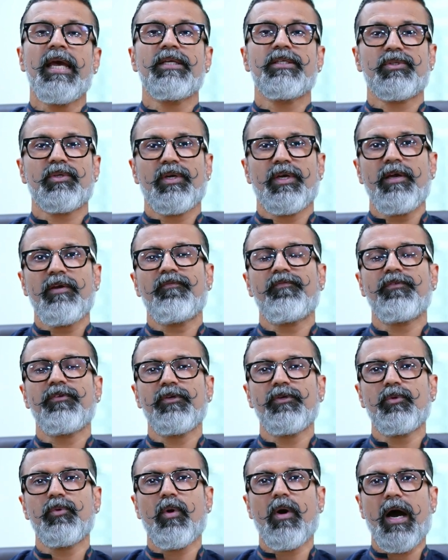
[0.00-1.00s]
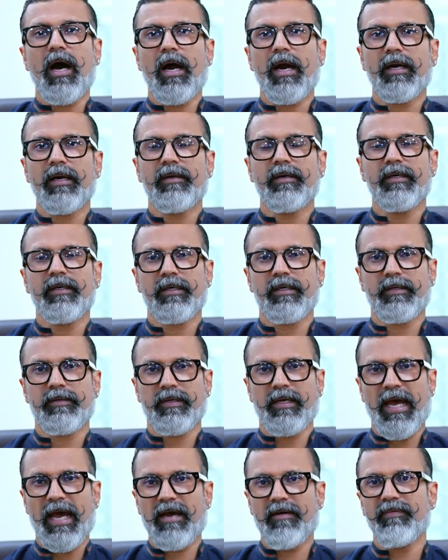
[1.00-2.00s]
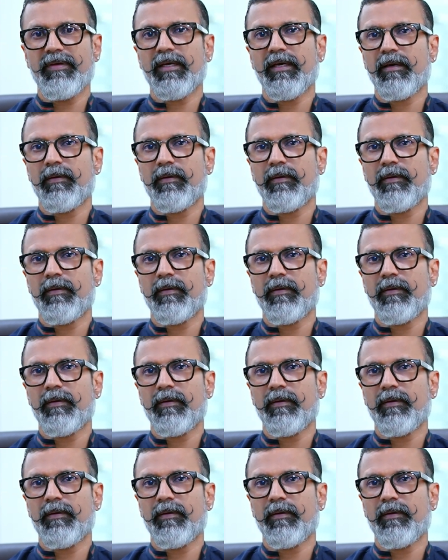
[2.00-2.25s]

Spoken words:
So if you are having